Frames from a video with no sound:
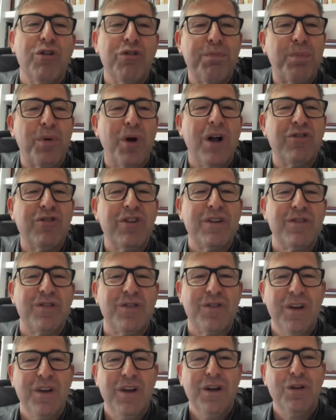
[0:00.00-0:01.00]

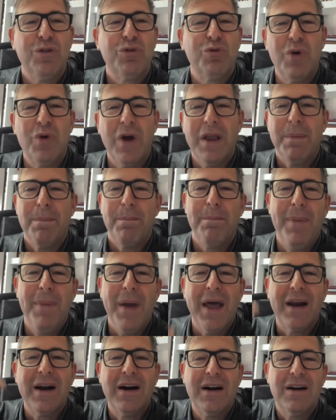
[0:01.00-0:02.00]
projects to a
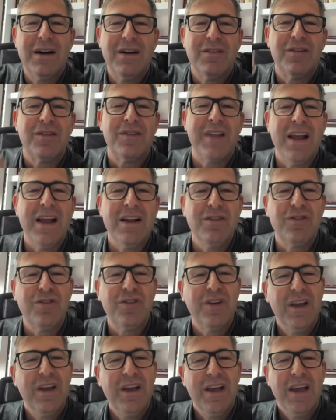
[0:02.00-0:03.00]
better
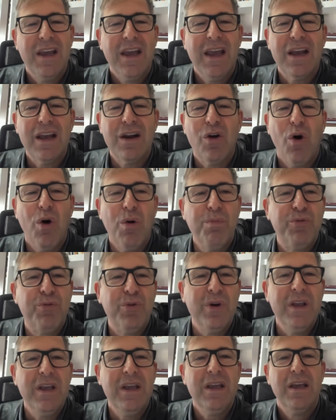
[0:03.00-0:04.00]
stance and
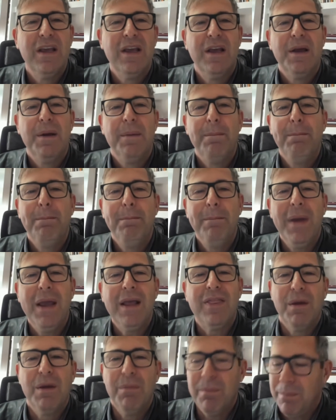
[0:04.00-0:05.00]
hopefully make
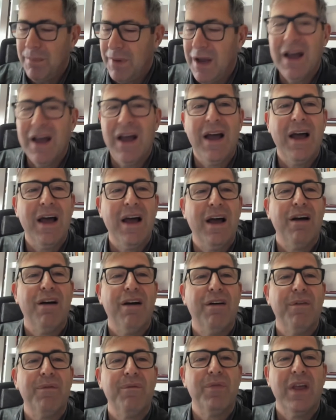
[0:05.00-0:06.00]
them
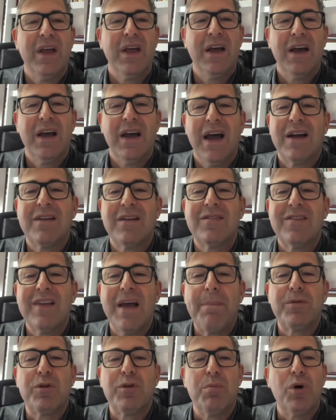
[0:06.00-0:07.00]

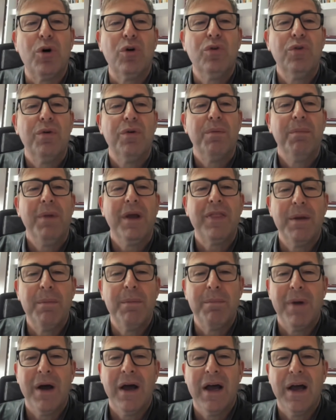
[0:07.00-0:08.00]
acceptable, make
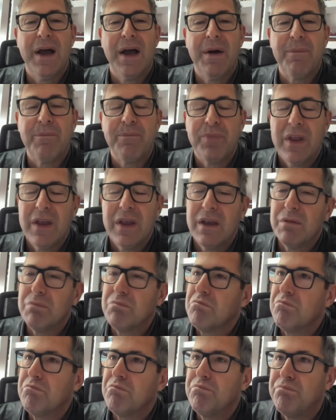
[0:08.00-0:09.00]
them
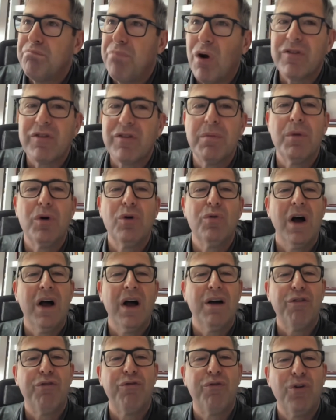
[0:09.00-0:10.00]
possible
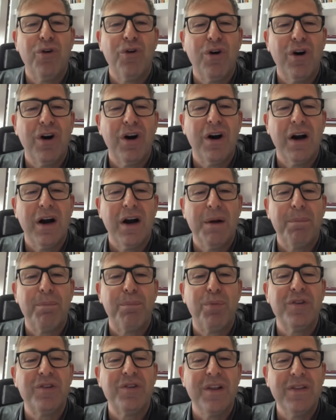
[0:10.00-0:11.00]
for
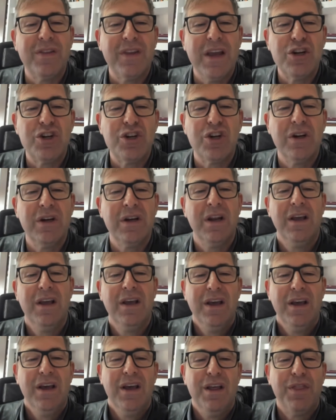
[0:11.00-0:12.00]
presentation.
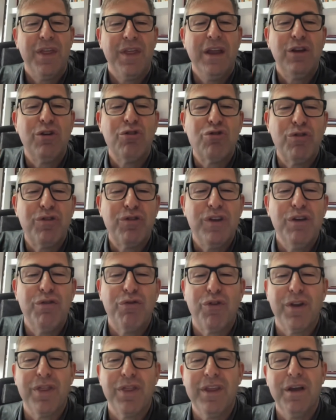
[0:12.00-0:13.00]
Thank you, José,
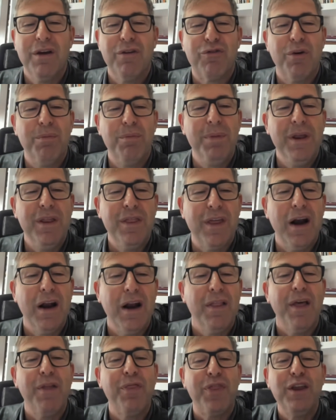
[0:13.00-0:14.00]
for being there,
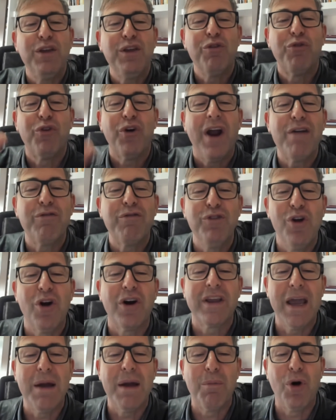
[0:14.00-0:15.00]
and thank you for having your
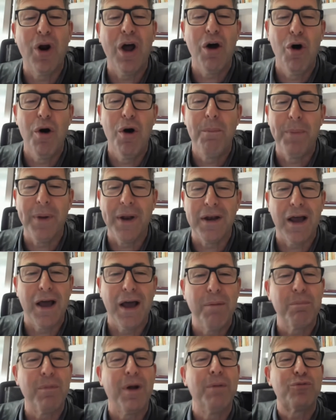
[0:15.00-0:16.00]
camera open.
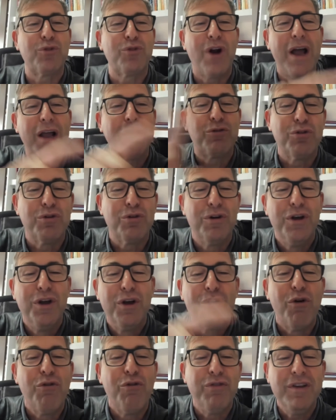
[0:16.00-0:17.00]
I'm trying to
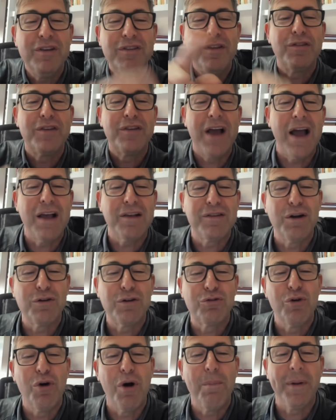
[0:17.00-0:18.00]
convince these guys here
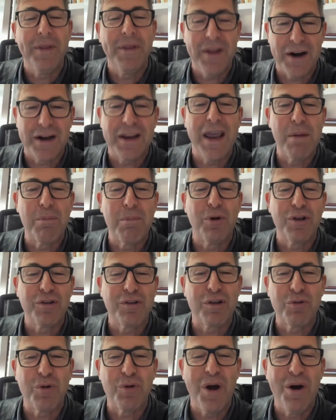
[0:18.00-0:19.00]
to open their cameras
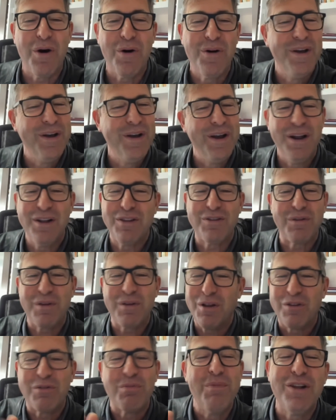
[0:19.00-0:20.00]
as well.
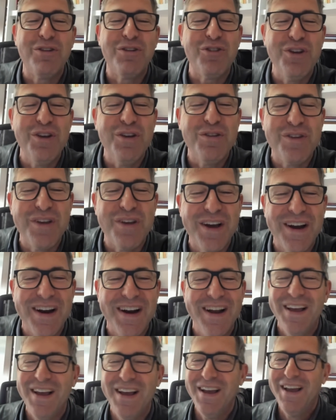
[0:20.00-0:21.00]
It's much easier
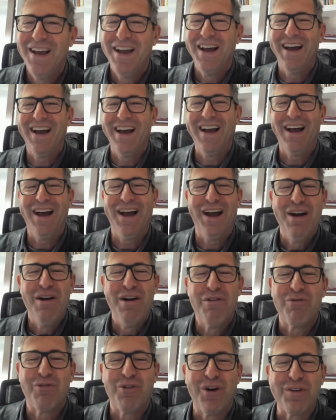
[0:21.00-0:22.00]

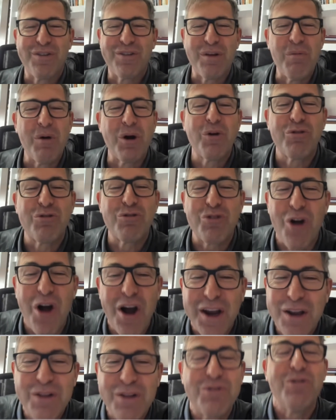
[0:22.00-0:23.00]
for someone who's
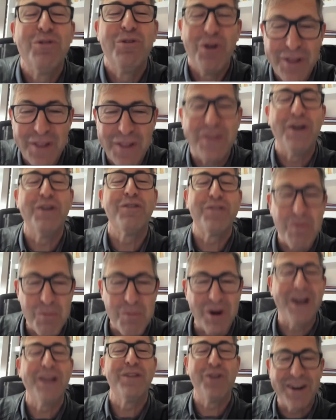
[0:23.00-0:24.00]
talking to know that there's
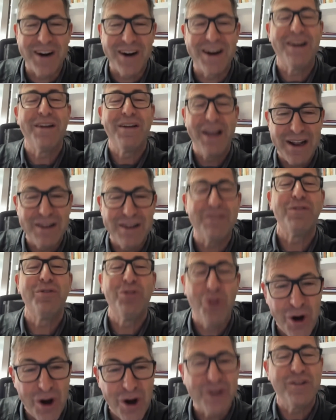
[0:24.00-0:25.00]
someone at the other end
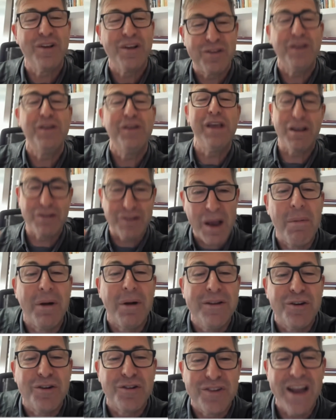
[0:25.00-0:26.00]
nodding and say, yes, I'm
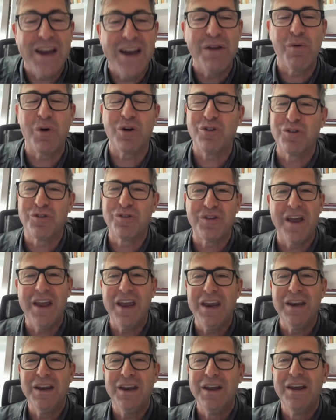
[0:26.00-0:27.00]
understanding what you're
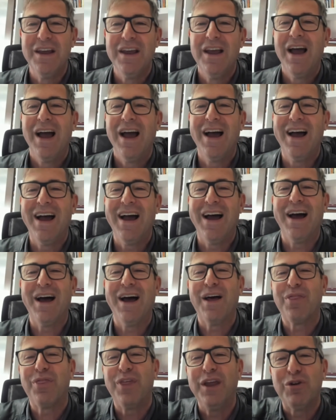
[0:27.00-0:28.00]
saying.
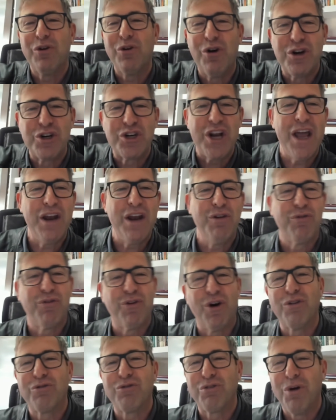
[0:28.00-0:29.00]
Thank you, Rogério, for
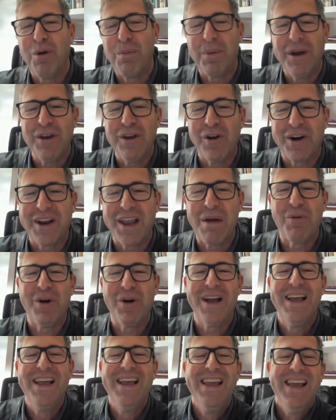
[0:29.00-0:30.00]
also opening your
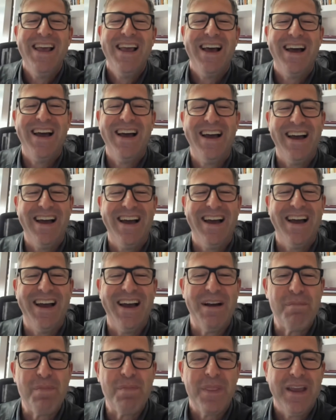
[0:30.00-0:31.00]
camera.
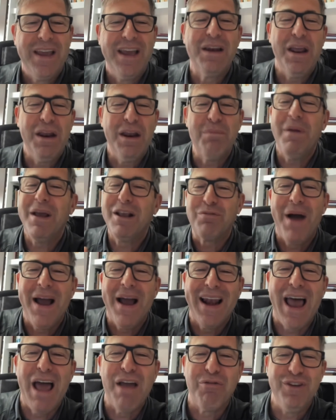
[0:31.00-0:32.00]
It makes my
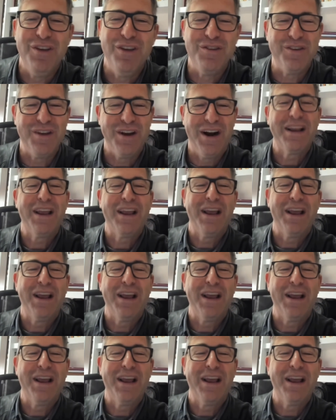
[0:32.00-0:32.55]
life easier.